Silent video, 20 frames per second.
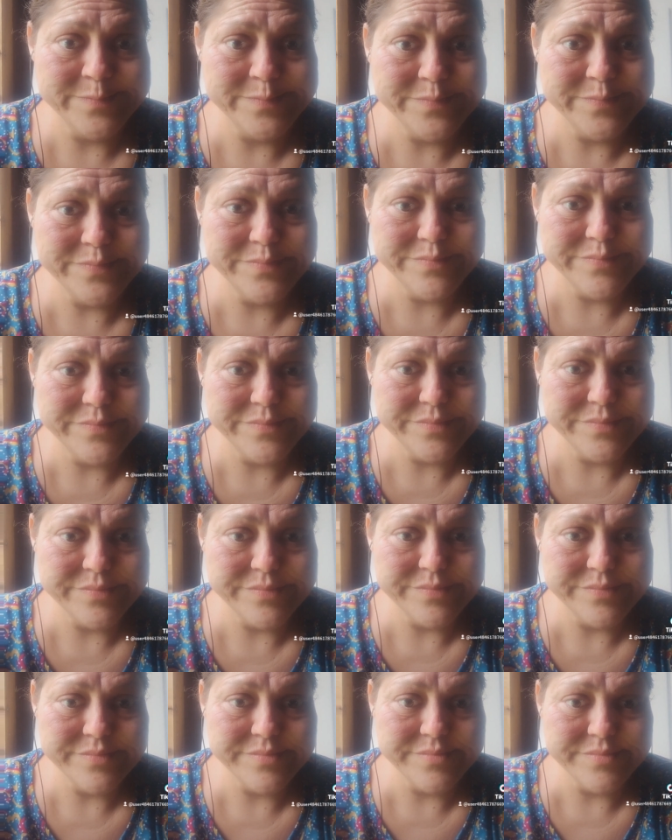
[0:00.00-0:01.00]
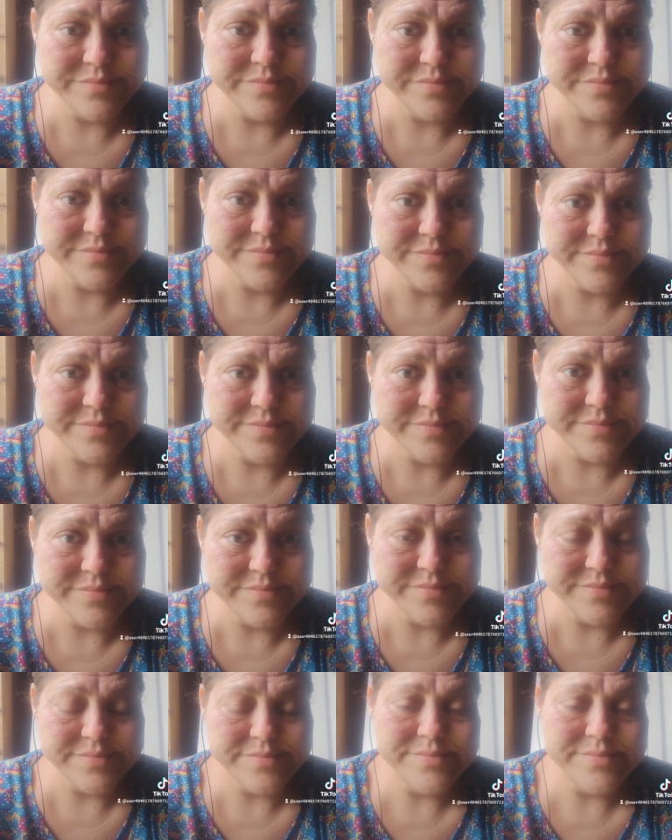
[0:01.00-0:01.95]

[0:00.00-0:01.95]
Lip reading: (no one is talking)